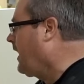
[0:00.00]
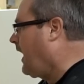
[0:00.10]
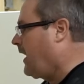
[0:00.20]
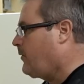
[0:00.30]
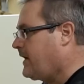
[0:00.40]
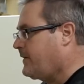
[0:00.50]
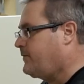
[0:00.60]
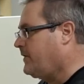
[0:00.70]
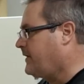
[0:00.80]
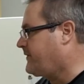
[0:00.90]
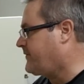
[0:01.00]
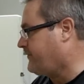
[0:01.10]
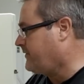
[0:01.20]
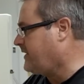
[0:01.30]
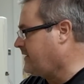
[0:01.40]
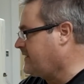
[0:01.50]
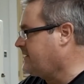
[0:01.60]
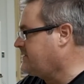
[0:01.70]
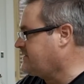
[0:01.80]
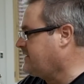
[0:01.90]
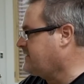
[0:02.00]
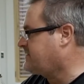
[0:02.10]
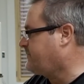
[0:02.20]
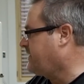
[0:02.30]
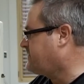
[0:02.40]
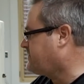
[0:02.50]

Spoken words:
I want to put 3 of these in this space